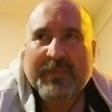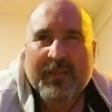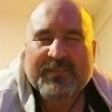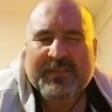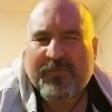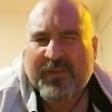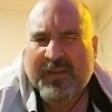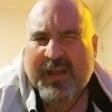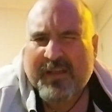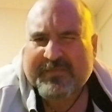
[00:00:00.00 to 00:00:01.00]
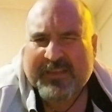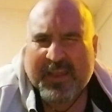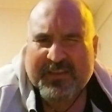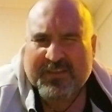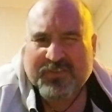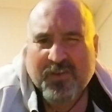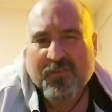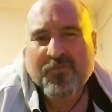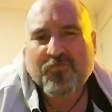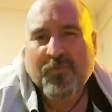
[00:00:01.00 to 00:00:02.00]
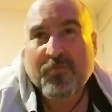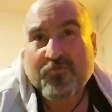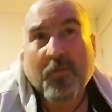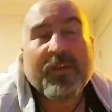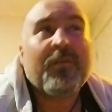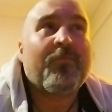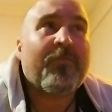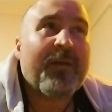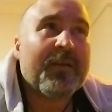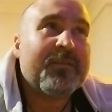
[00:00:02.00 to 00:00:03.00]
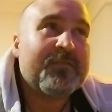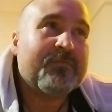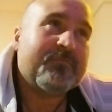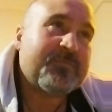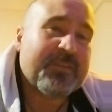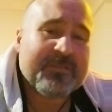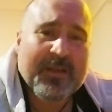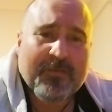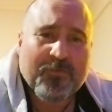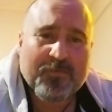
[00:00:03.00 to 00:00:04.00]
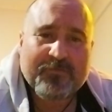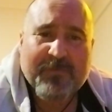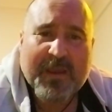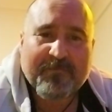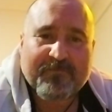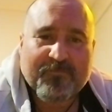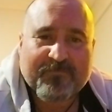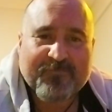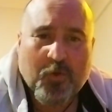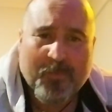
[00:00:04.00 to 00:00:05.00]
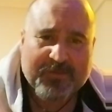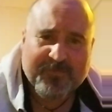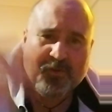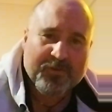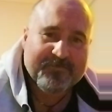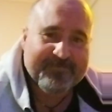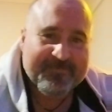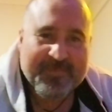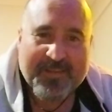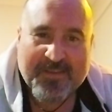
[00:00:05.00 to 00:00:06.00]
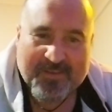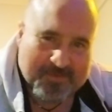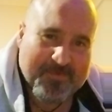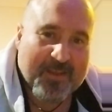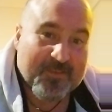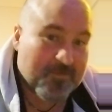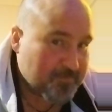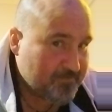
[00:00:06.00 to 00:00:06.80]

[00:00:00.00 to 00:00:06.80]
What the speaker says: 7.5, 8 years old. I could drop in off a fucking 6.5 foot ramp, almost vert. Fucking